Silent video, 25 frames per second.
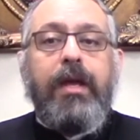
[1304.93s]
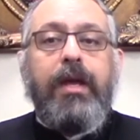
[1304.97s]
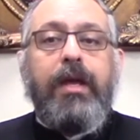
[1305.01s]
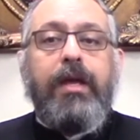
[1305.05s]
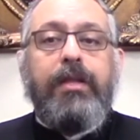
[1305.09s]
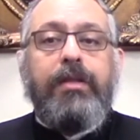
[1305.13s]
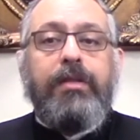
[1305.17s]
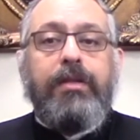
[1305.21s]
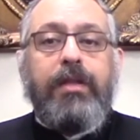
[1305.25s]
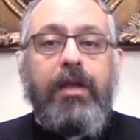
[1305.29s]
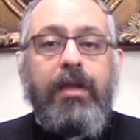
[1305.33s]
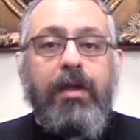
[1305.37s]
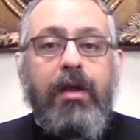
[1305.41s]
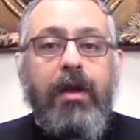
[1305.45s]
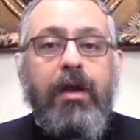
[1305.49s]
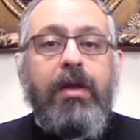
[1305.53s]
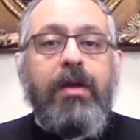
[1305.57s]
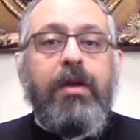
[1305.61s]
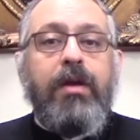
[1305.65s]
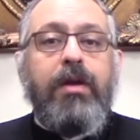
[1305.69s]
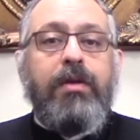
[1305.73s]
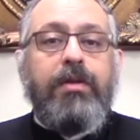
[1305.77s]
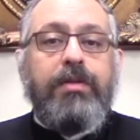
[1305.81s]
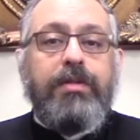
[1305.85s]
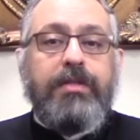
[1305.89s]
in the
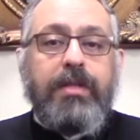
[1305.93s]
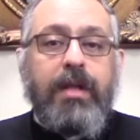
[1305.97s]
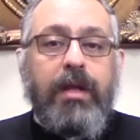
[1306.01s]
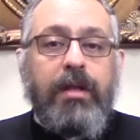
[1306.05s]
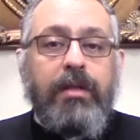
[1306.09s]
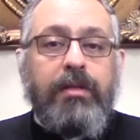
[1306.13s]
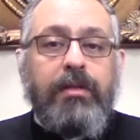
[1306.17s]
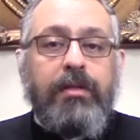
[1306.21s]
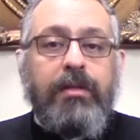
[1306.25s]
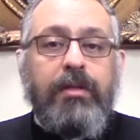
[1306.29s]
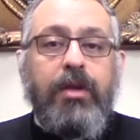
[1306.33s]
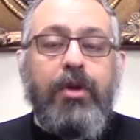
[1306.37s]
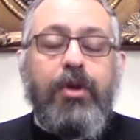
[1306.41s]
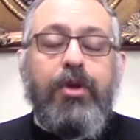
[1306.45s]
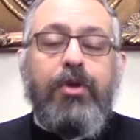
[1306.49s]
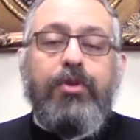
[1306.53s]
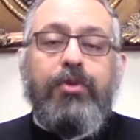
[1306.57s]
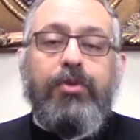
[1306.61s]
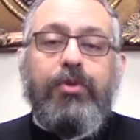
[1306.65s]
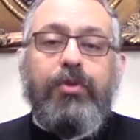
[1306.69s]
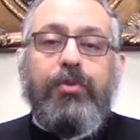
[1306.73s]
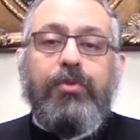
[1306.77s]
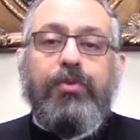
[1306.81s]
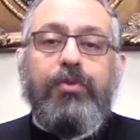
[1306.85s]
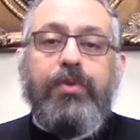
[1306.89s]
younger son
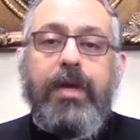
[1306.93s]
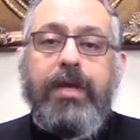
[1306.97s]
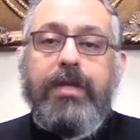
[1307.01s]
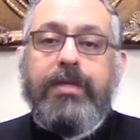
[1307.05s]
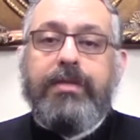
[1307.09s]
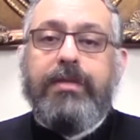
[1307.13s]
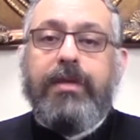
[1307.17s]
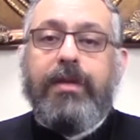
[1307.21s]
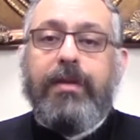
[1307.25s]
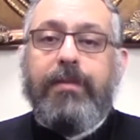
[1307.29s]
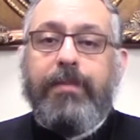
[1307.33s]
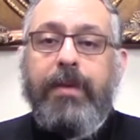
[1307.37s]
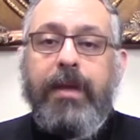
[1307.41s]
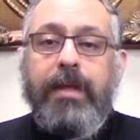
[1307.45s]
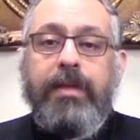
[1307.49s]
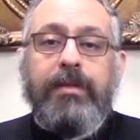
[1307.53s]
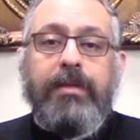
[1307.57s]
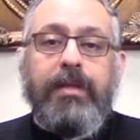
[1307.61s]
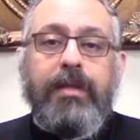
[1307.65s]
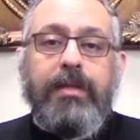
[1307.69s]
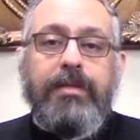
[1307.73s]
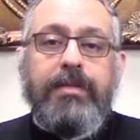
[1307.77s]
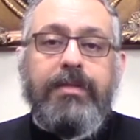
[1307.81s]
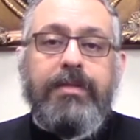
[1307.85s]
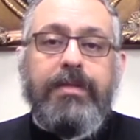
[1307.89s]
through his
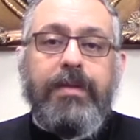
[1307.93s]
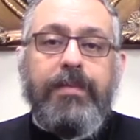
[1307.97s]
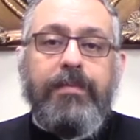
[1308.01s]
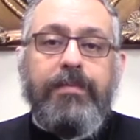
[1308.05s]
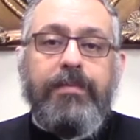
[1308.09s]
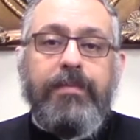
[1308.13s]
repentance.